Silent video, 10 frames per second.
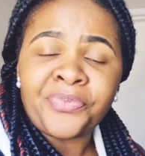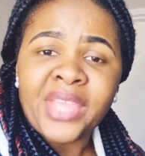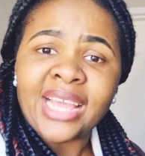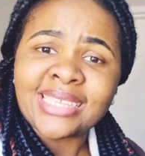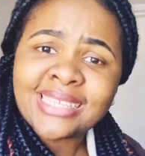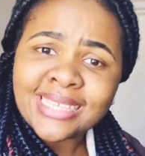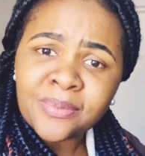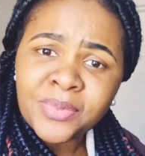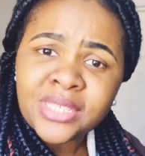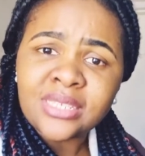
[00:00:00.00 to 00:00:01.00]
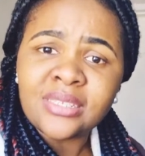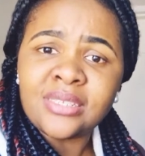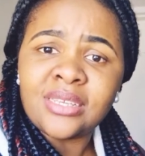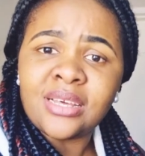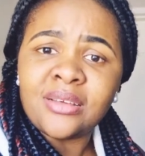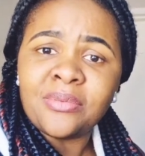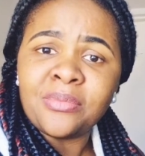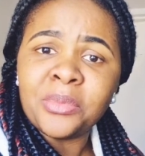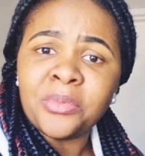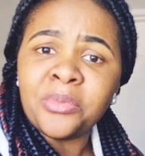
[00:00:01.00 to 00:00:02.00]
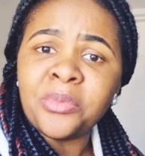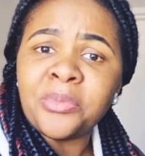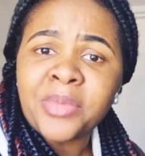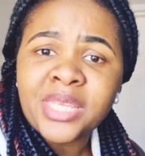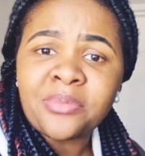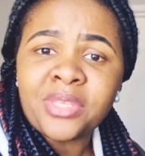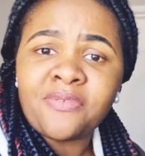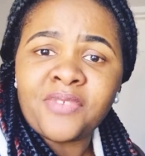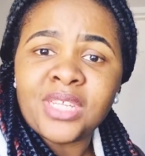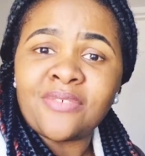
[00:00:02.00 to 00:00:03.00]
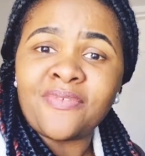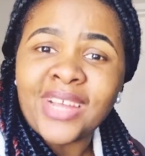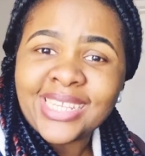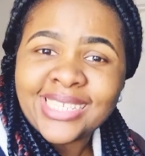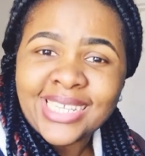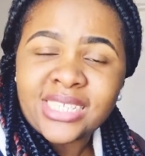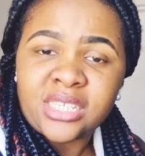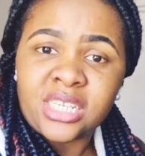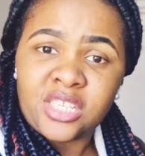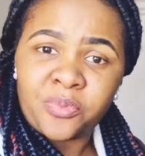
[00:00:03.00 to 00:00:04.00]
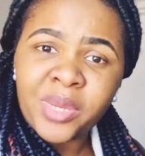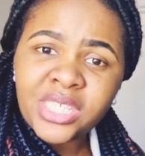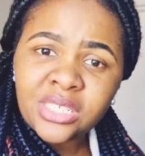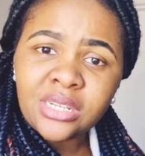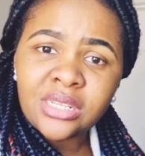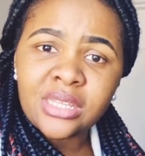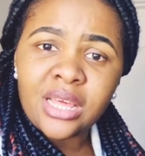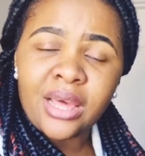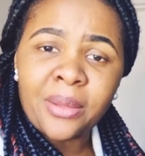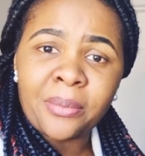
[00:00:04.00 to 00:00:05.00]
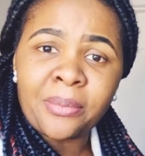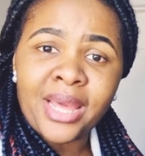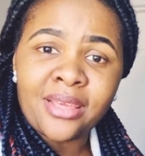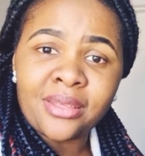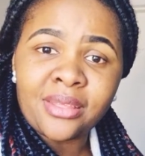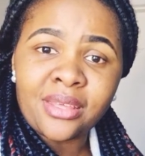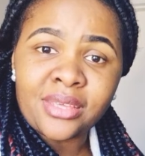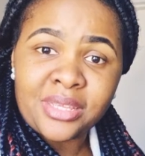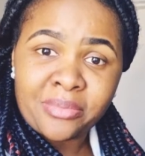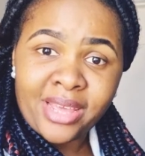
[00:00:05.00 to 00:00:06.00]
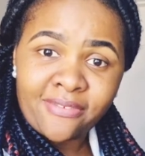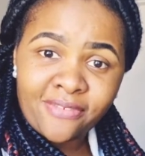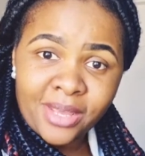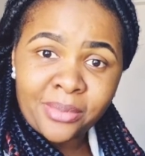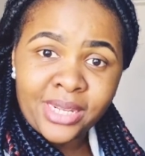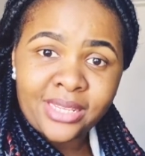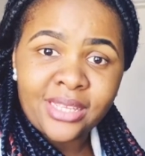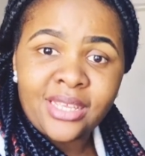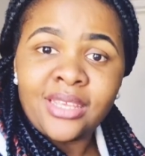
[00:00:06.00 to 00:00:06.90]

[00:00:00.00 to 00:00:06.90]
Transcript: accepted, made me feel validated, especially in my family,